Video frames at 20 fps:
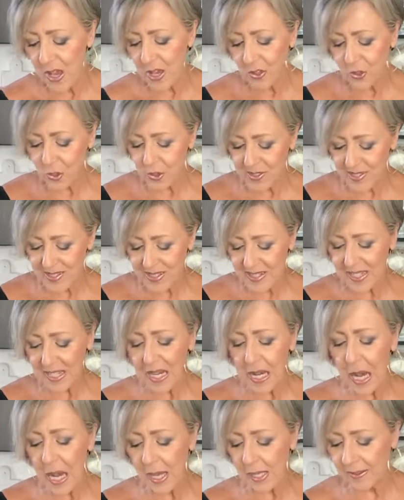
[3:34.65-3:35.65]
just
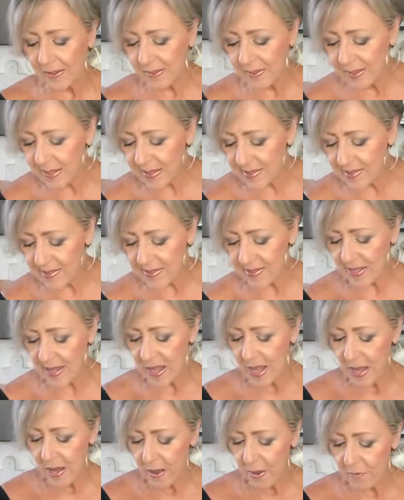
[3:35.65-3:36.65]
cut this
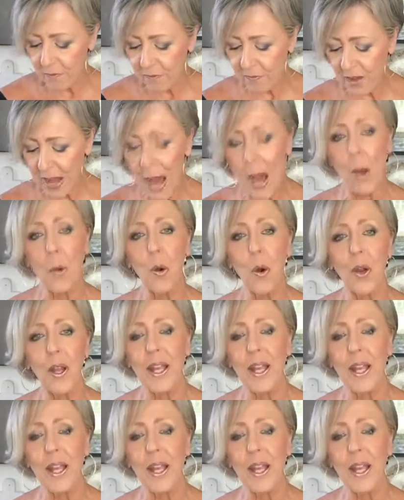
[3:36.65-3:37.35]
flour